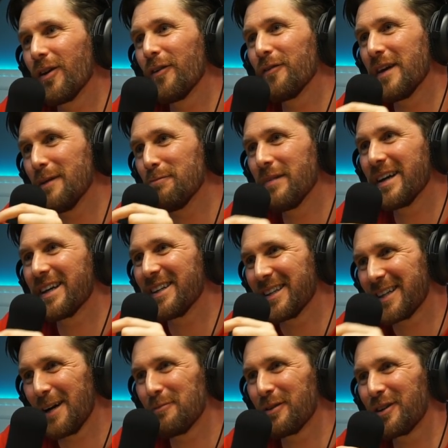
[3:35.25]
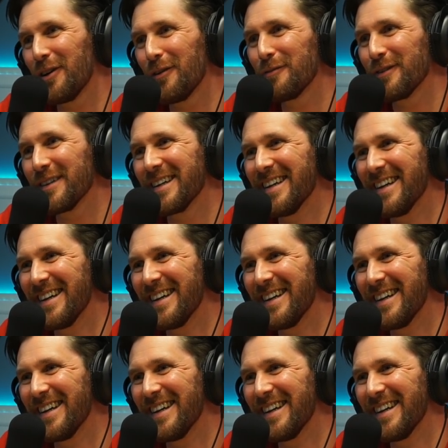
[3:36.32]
of him making a cup of coffee?